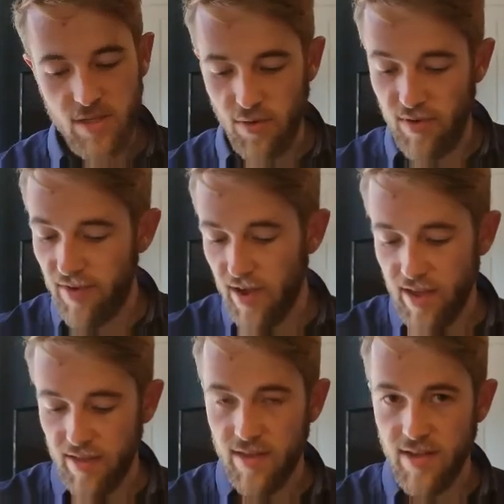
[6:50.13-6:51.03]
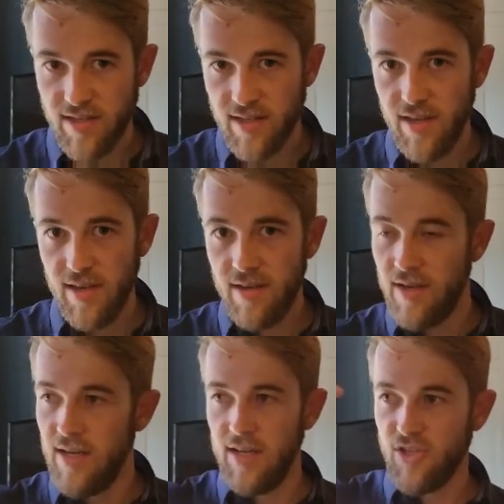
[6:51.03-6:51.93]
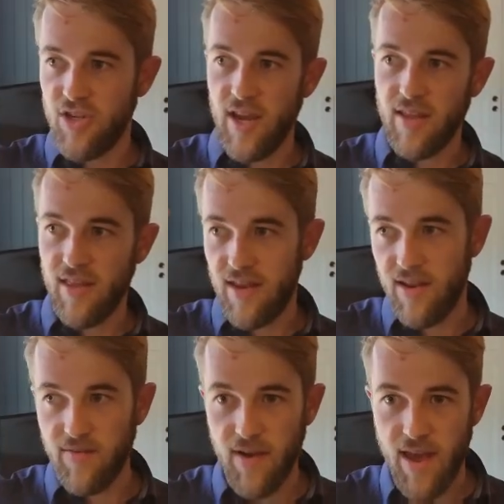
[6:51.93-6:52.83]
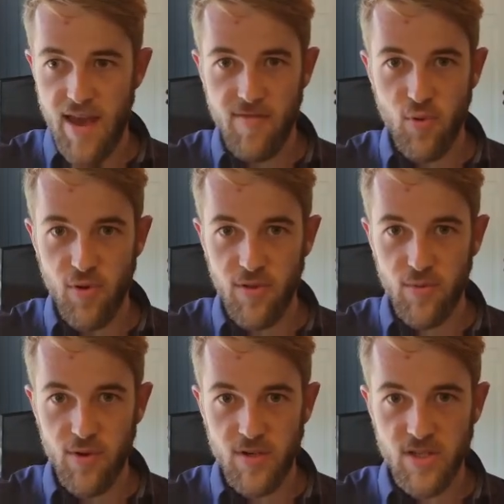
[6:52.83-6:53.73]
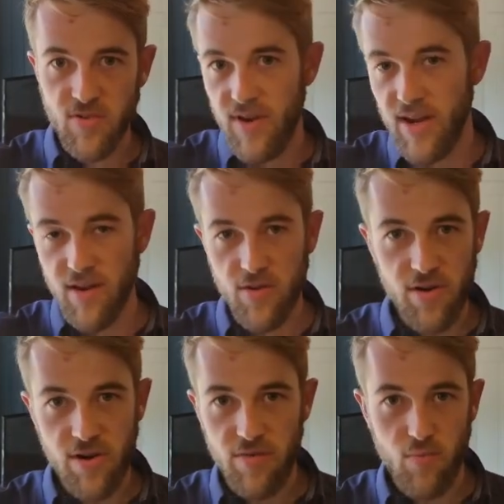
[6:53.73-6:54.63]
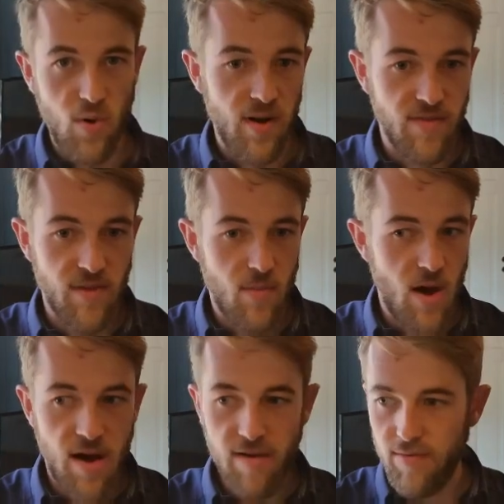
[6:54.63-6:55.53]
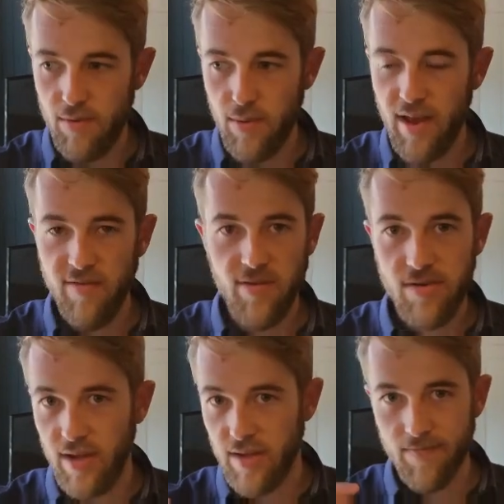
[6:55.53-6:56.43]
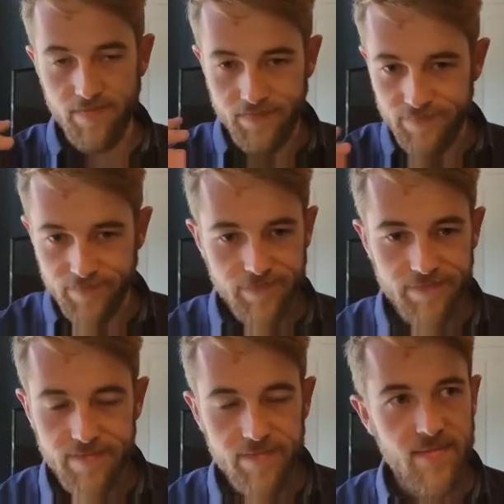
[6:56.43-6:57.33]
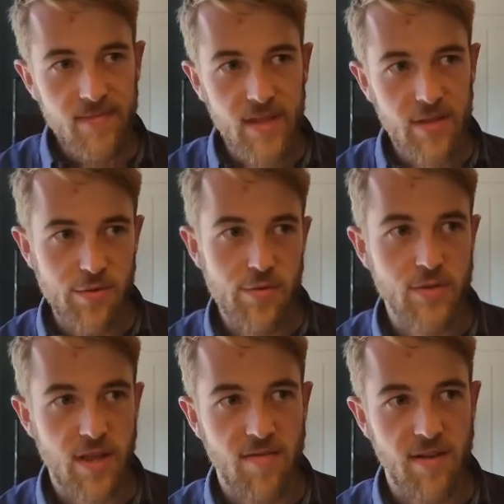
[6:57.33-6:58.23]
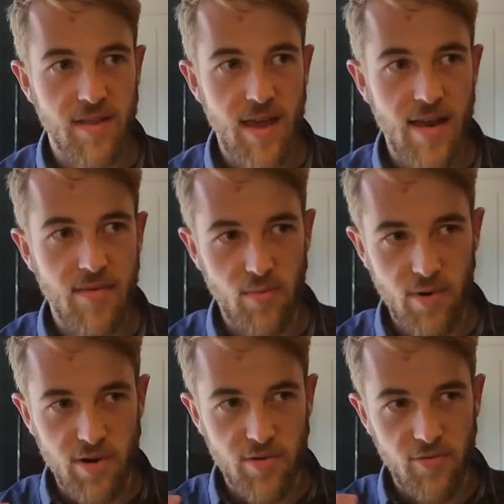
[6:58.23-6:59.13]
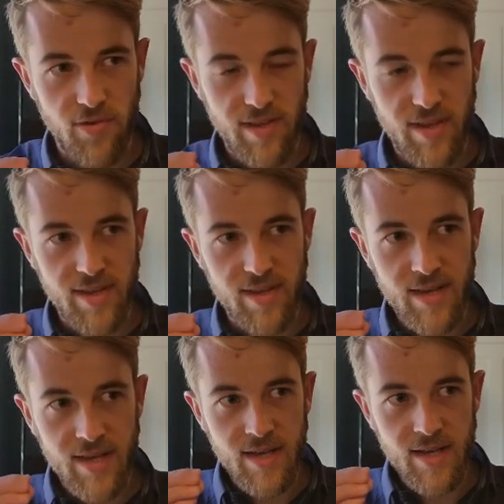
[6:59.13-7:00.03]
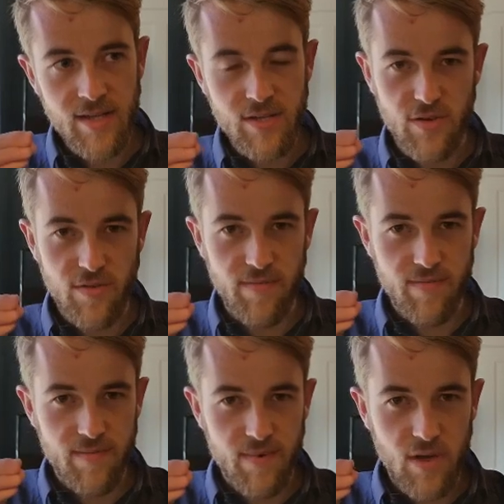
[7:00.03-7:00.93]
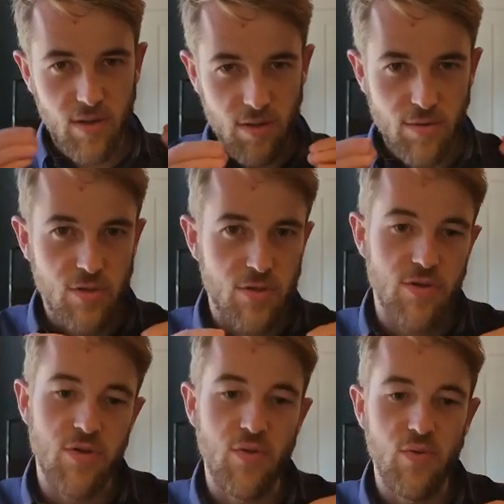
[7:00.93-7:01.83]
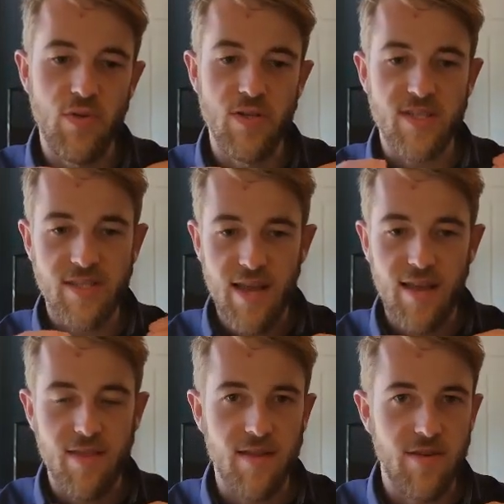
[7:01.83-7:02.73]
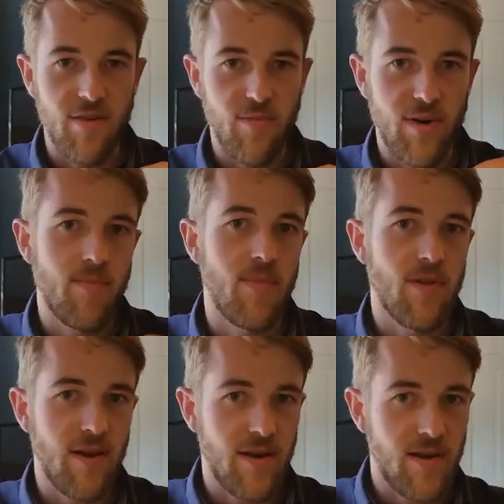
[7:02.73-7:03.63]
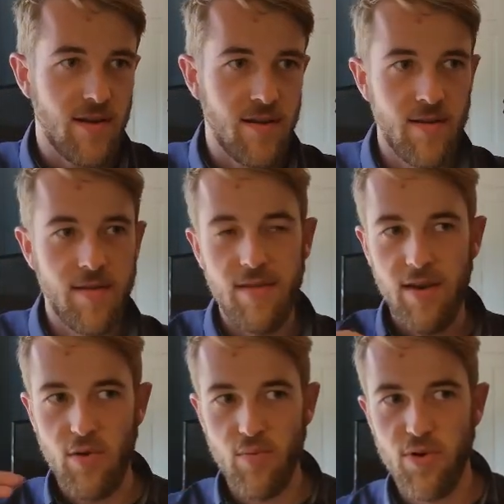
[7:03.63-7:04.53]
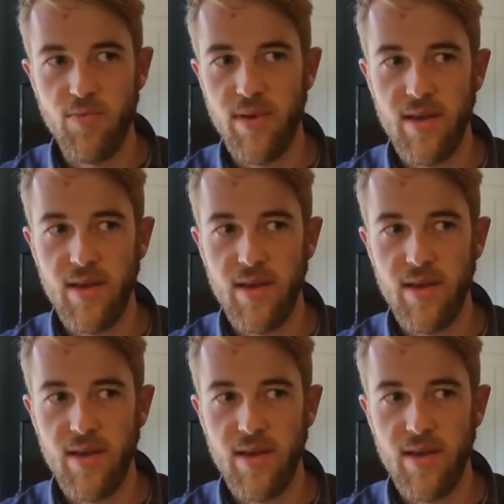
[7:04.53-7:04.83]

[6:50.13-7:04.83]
So if I hit this key, check that if I have more than one screen, turn one of them off or whatever, like do stuff like that where you're really sort of closer to the state that you're manipulating than you would